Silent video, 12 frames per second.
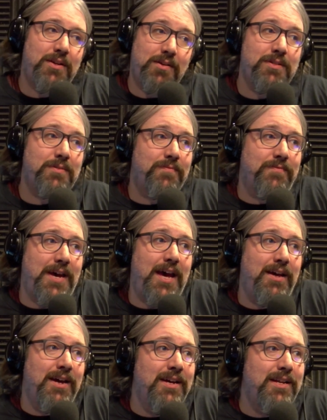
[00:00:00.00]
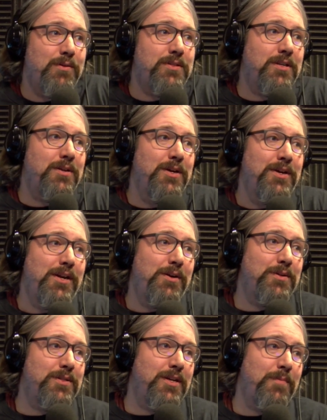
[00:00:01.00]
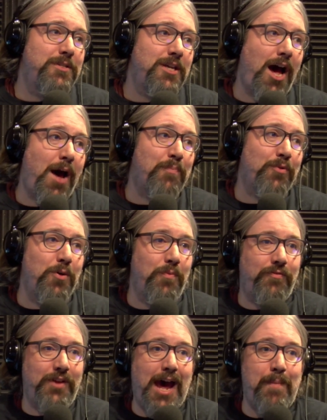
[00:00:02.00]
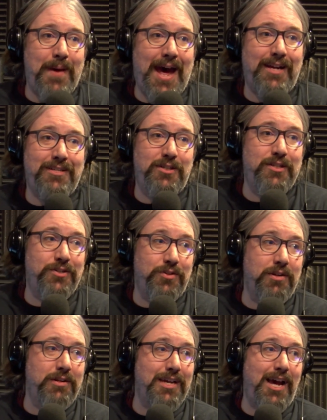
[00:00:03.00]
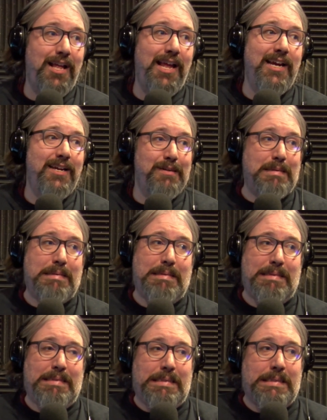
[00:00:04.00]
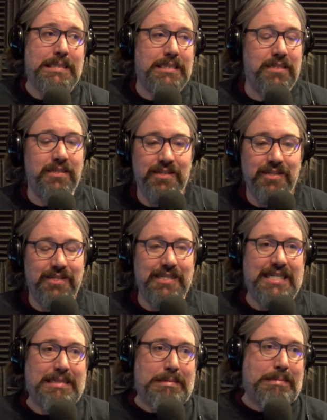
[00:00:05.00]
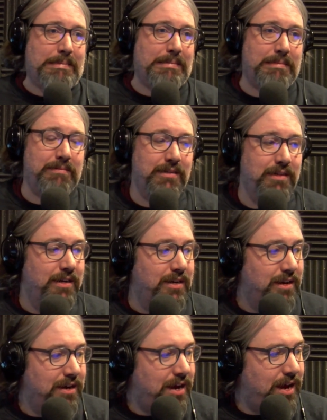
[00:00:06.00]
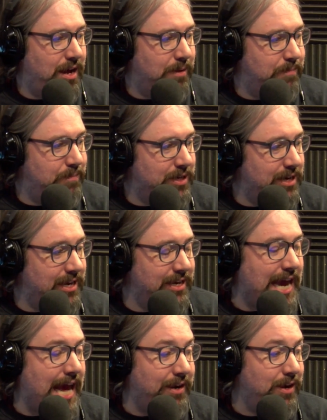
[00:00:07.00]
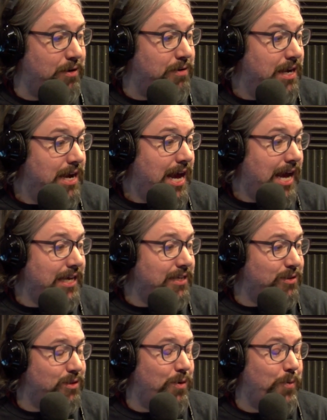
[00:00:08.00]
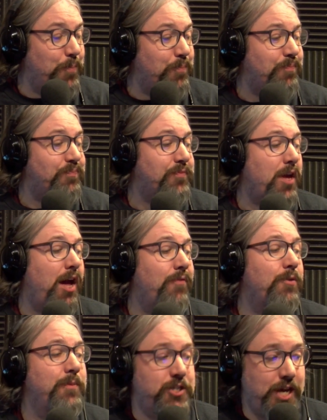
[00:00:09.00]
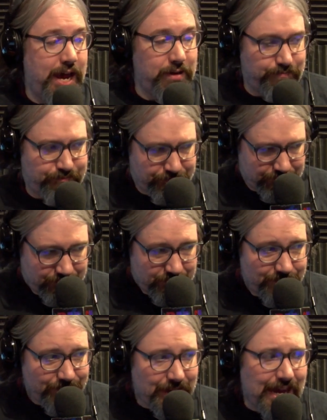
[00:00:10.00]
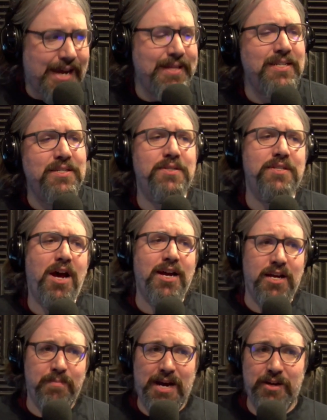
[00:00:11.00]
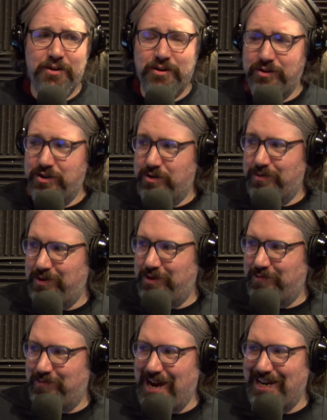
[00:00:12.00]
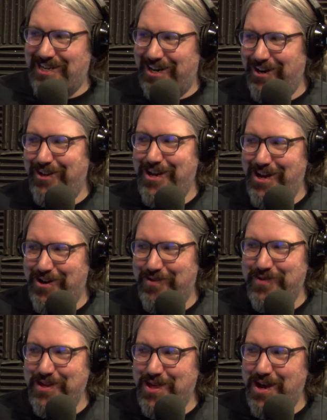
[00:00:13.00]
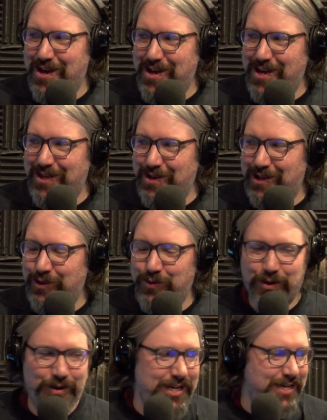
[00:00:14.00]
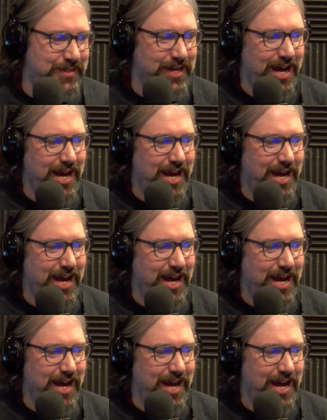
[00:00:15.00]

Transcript: there was some there flat. Some there was some, flat there was some top rope flatbacks that just oh, looked, like, ugh, like, ugh. um. But it, yeah, no. Uh, so uh, from the chat. I think this is talking about your your your match earlier with uh, at, at New Orleans.